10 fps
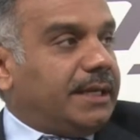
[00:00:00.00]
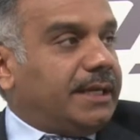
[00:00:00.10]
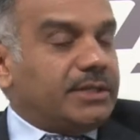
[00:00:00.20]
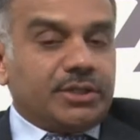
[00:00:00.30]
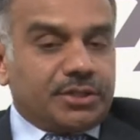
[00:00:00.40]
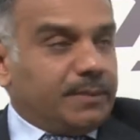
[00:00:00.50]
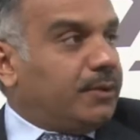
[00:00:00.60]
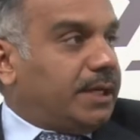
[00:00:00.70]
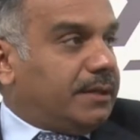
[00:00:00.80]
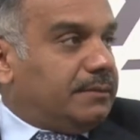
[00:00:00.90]
it is
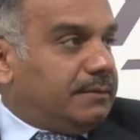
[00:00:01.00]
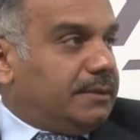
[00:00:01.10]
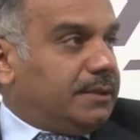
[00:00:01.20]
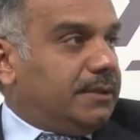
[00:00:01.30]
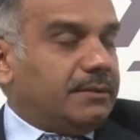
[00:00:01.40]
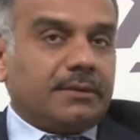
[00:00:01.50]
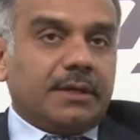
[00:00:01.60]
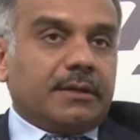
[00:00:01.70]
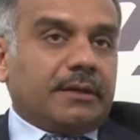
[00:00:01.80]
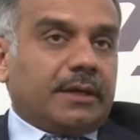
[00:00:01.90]
distributed.
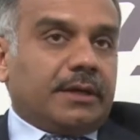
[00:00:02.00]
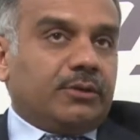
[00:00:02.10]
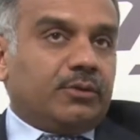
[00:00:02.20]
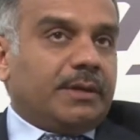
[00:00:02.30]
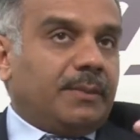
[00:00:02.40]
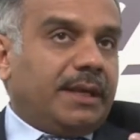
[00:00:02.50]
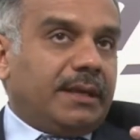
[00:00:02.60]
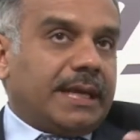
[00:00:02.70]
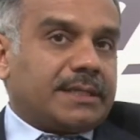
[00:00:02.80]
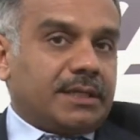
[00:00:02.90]
You and
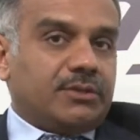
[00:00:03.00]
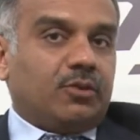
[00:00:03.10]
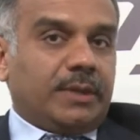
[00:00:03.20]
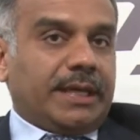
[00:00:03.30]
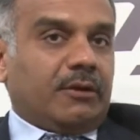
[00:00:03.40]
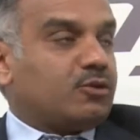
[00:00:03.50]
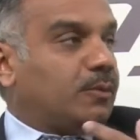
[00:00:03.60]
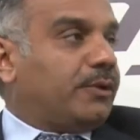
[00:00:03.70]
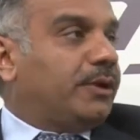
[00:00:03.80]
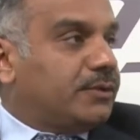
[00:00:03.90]
me as consumer can also
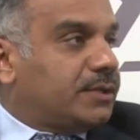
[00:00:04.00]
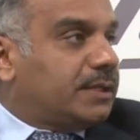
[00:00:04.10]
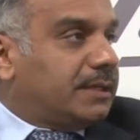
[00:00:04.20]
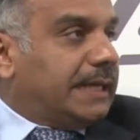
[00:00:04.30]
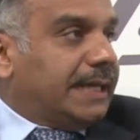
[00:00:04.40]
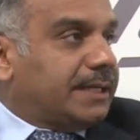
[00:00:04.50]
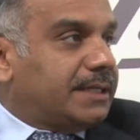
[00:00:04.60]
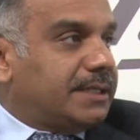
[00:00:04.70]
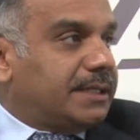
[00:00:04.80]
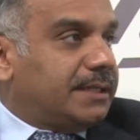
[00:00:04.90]
produce
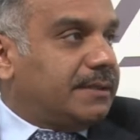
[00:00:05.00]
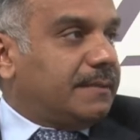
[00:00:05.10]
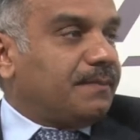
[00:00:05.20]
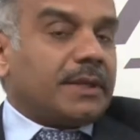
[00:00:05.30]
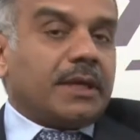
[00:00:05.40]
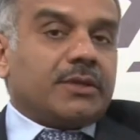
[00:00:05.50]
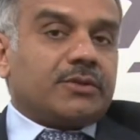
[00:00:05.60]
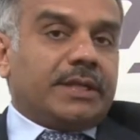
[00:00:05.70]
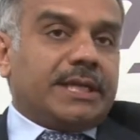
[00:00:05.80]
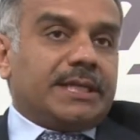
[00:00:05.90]
electricity.
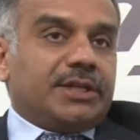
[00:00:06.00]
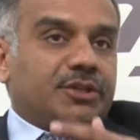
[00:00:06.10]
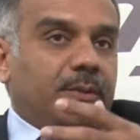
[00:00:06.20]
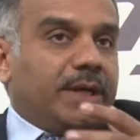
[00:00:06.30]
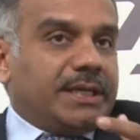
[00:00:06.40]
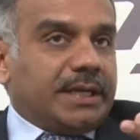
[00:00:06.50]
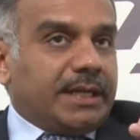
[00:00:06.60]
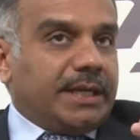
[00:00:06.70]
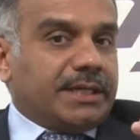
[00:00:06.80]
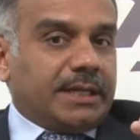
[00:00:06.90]
So there is a distributed
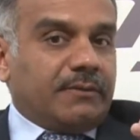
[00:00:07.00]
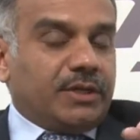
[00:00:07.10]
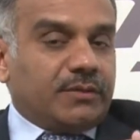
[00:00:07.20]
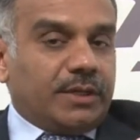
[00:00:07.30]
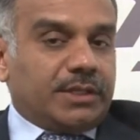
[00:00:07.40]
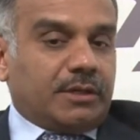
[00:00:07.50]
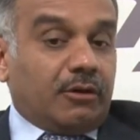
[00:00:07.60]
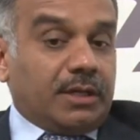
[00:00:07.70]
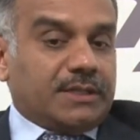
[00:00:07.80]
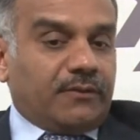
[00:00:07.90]
generation which
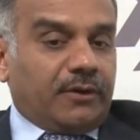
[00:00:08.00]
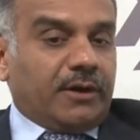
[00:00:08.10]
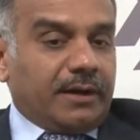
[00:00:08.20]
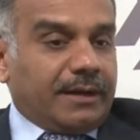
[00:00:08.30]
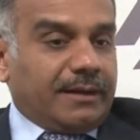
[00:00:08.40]
calls for